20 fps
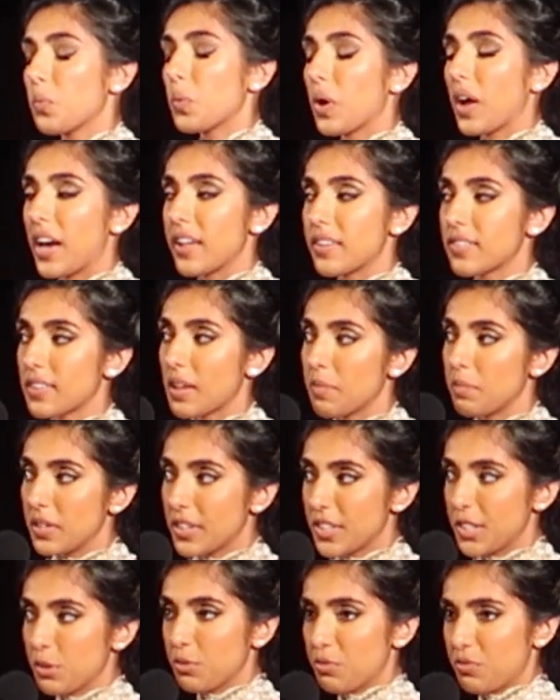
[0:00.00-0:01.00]
Well, how does that
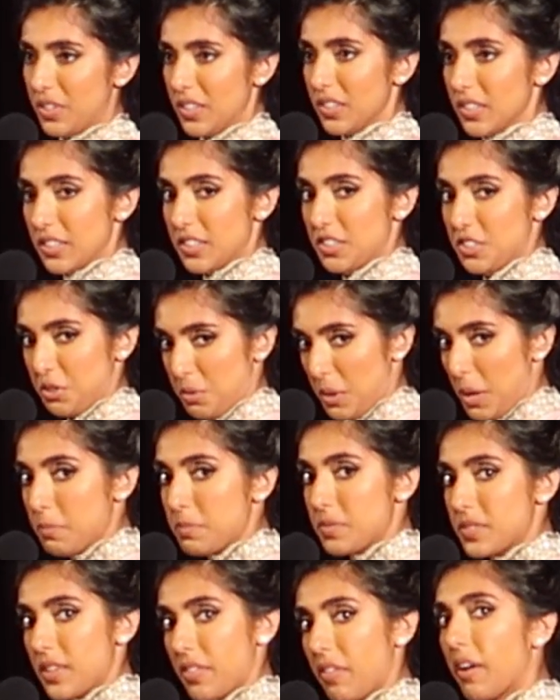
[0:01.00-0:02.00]
make you feel,
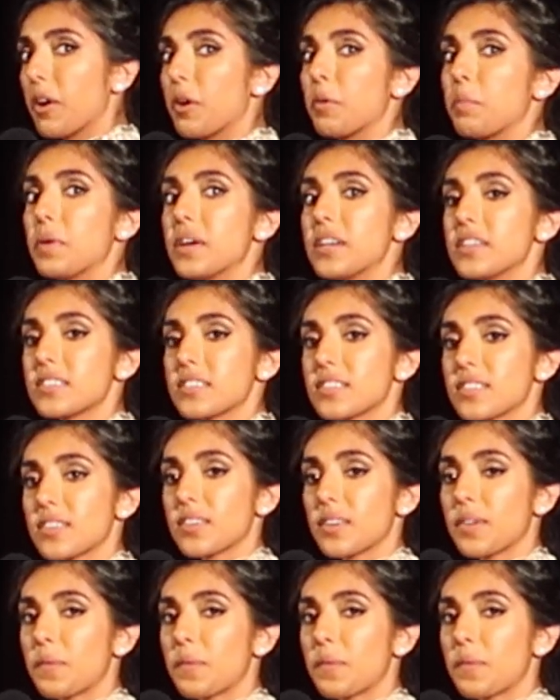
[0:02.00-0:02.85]
interrupts the therapist?